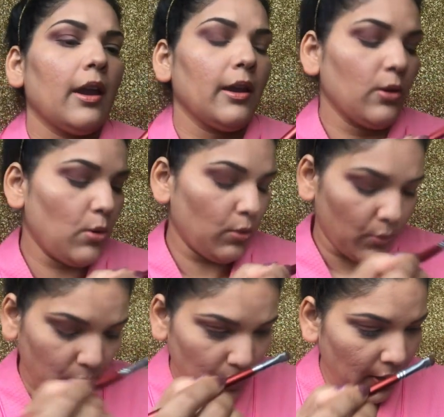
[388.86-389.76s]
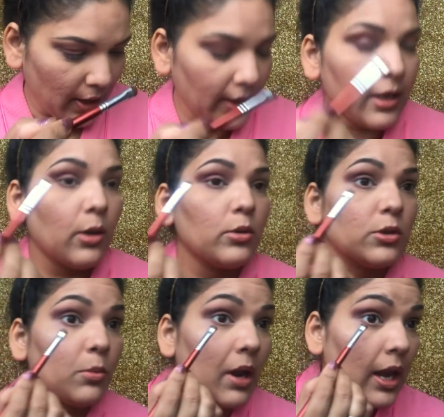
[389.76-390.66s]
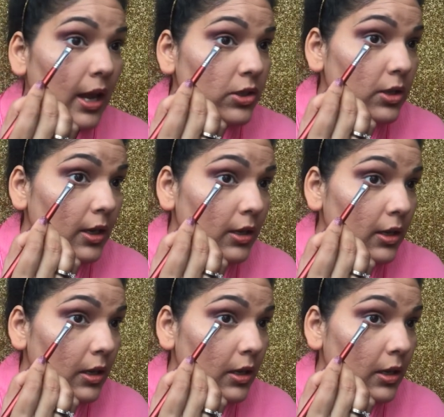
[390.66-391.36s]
and go really close to my lash line.